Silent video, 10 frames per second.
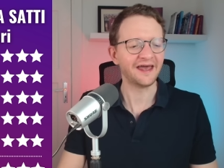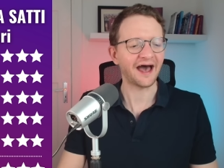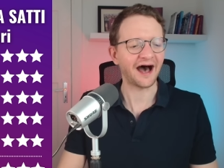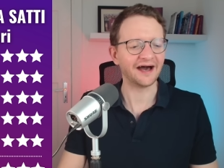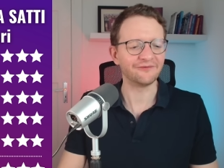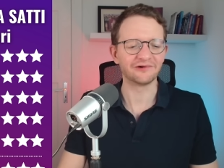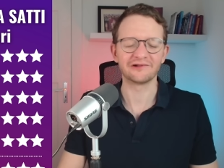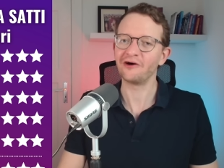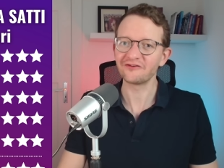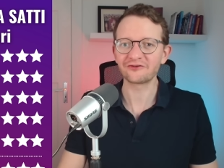I will
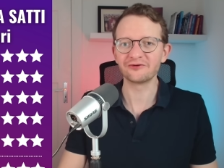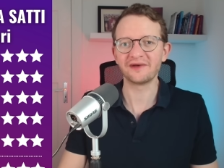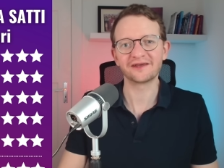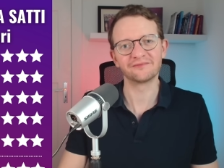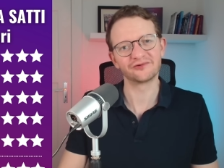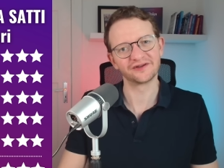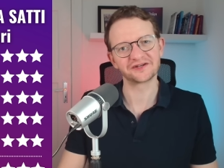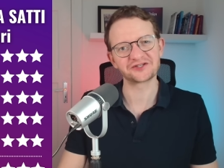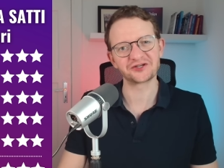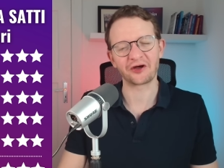also make a
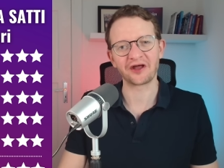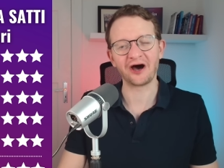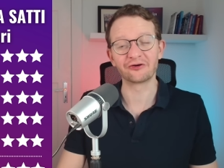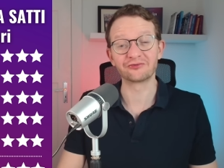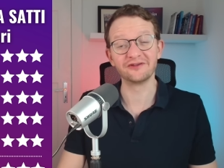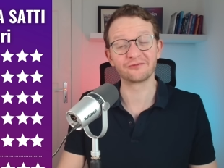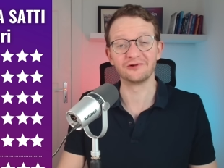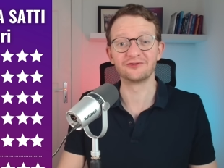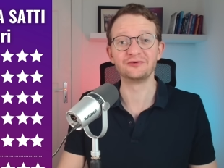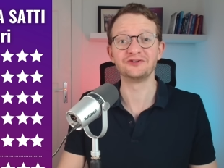prediction on how Greece will
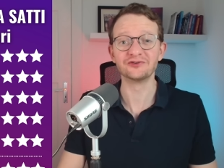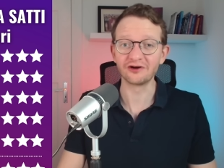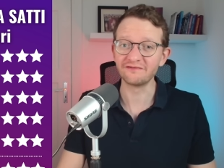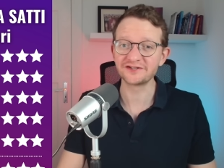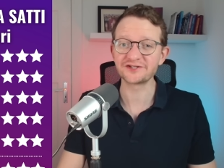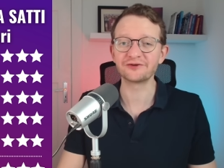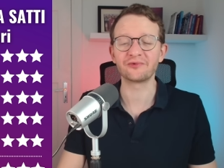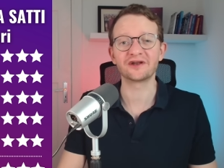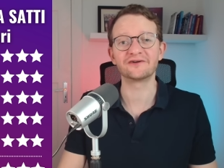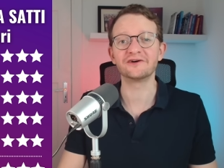do in Eurovision,
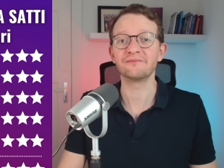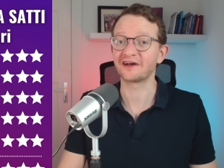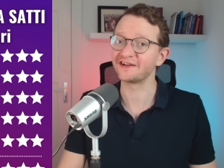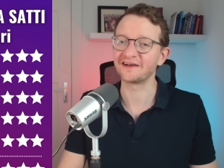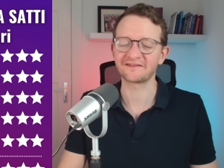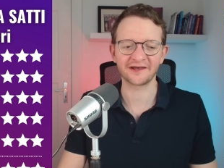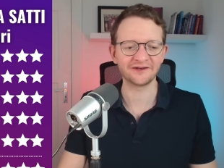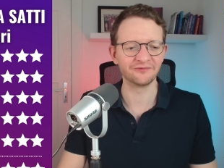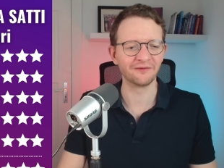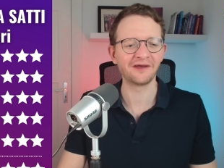whether Marina Satti
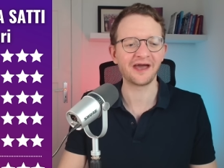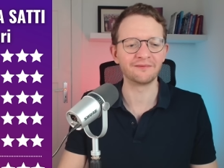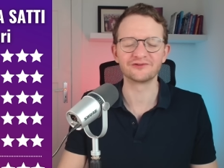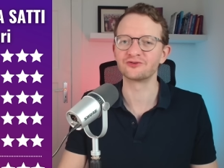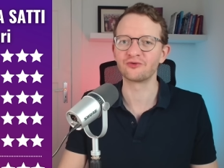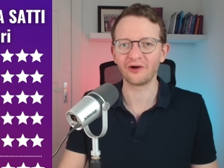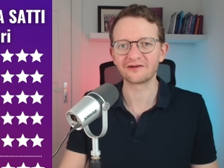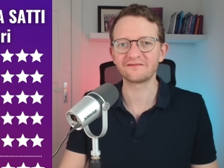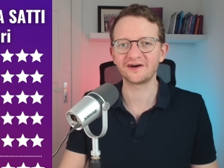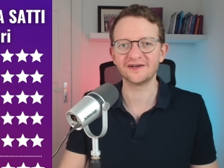will be able to
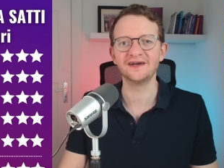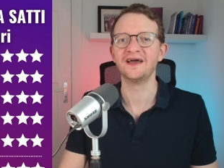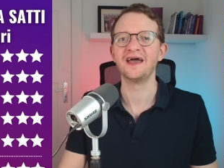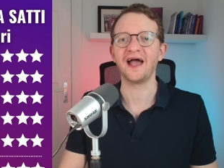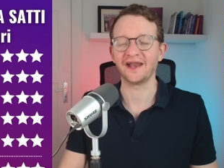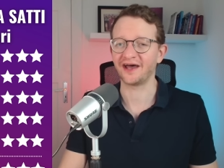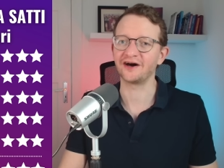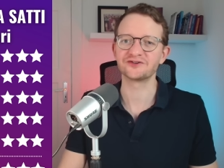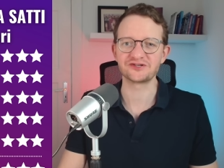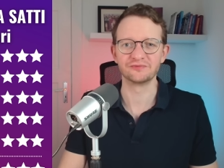qualify and how
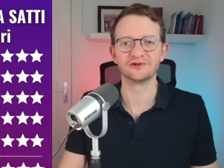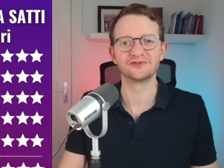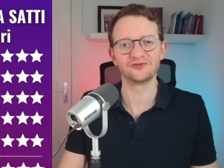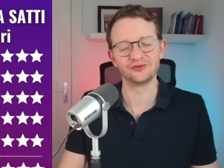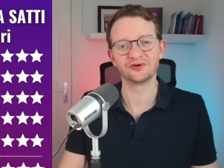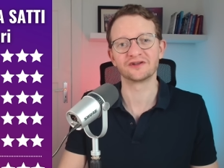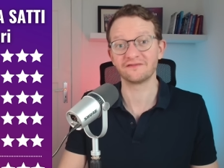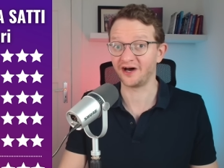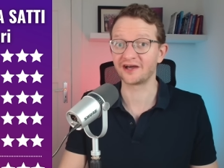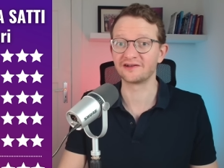she will do in the
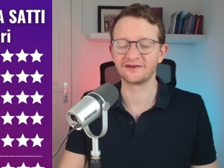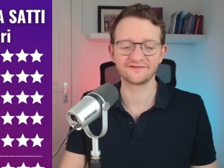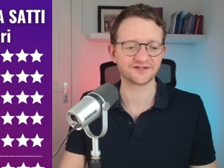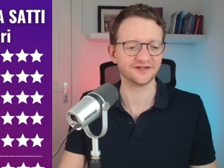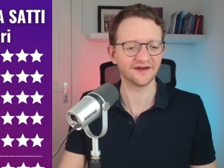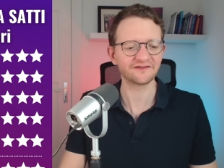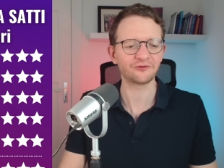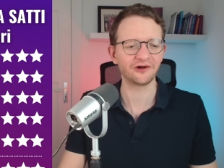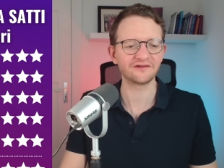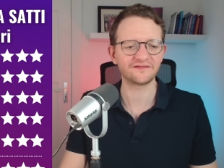final if she does
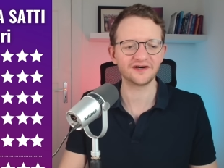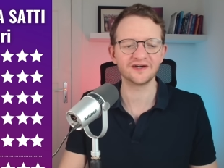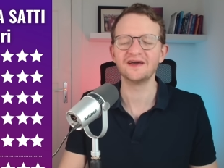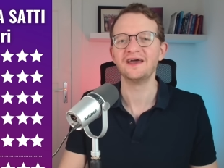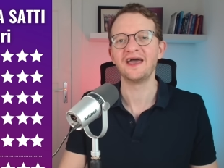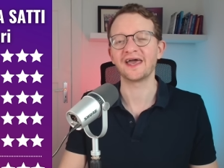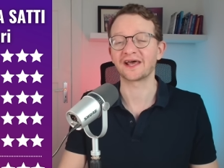qualify. And I